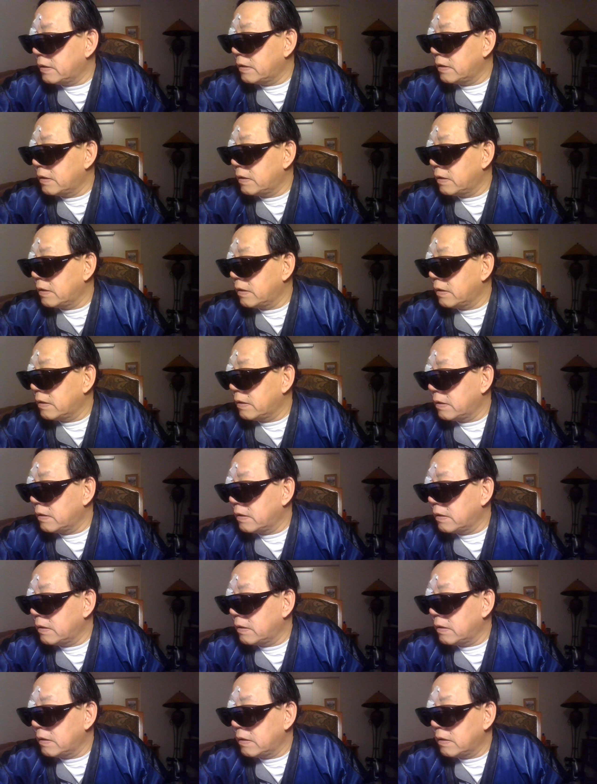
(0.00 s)

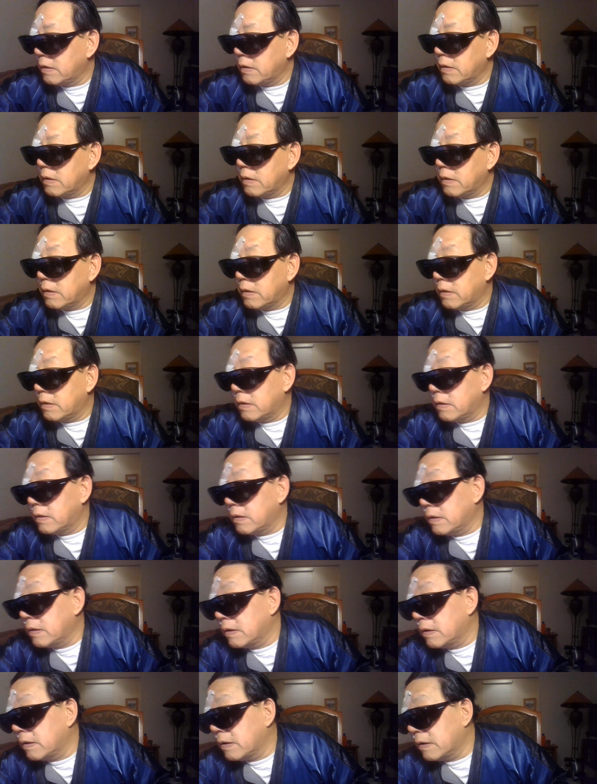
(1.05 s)

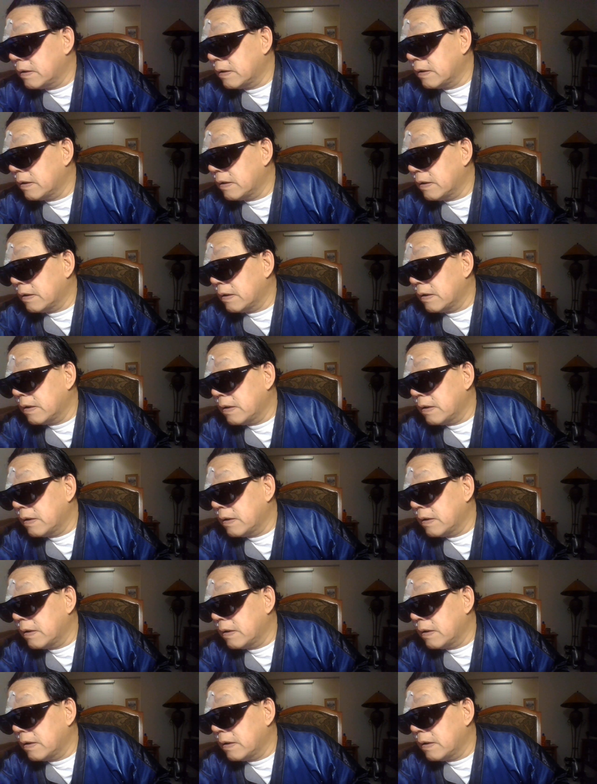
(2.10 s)
Nobody speaks.